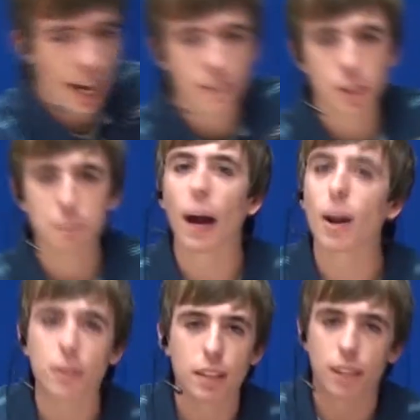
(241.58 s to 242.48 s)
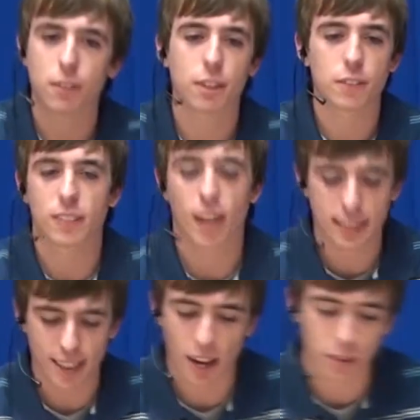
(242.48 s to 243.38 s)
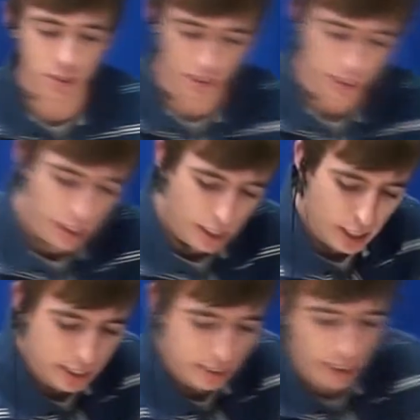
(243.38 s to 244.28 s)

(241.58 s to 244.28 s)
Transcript: having your power level over 9,000. It's